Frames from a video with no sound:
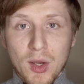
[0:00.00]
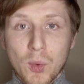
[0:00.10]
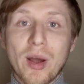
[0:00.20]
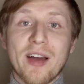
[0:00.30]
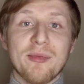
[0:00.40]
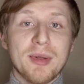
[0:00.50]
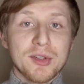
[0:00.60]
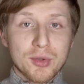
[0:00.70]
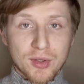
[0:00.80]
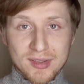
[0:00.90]
who have been
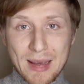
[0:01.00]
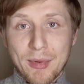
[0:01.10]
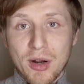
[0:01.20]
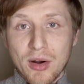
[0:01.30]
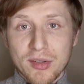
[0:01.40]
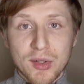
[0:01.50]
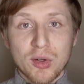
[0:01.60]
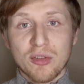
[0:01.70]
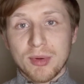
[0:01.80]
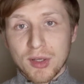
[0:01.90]
to your seminars and you
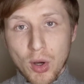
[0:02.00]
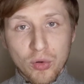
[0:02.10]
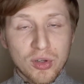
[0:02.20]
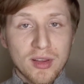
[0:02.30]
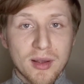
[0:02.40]
have been coaching